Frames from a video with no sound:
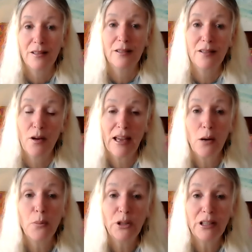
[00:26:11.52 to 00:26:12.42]
So again,
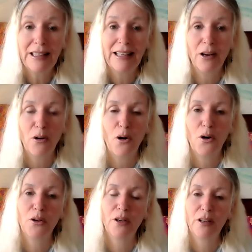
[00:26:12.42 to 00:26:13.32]
I'll put a link
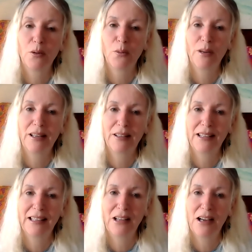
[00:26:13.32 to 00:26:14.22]
on with
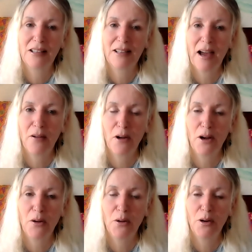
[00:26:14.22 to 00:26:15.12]
Eli
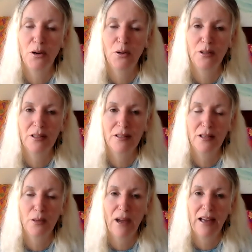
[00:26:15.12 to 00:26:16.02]
Tarot, who does
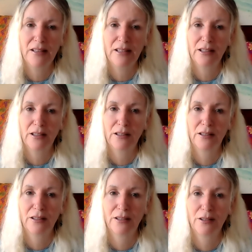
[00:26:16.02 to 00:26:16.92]
an amazing,
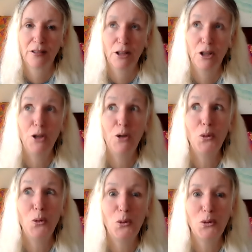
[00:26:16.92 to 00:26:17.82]

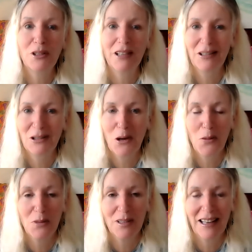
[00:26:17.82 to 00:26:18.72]
huge
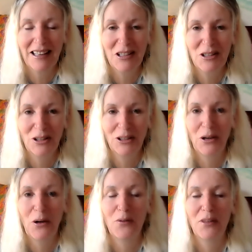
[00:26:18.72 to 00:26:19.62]
interpretation
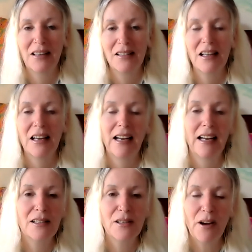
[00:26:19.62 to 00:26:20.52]
of this.
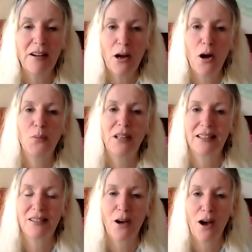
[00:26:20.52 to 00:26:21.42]
It's a very
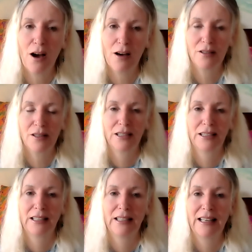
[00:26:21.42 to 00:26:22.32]
complex card.
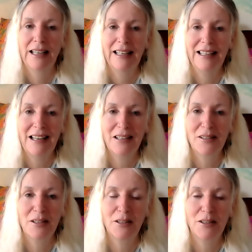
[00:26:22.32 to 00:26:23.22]
In
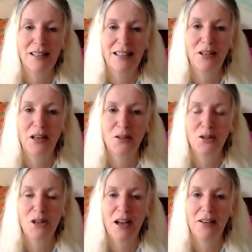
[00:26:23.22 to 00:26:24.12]
essence, in a
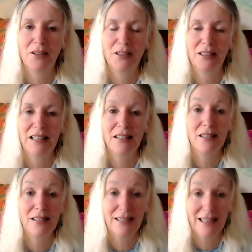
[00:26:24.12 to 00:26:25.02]
nutshell, it's
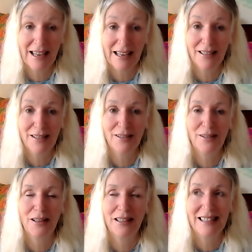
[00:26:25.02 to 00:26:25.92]
the
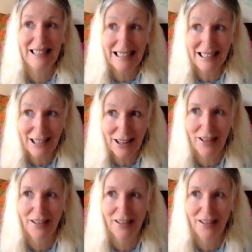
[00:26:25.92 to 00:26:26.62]
sixth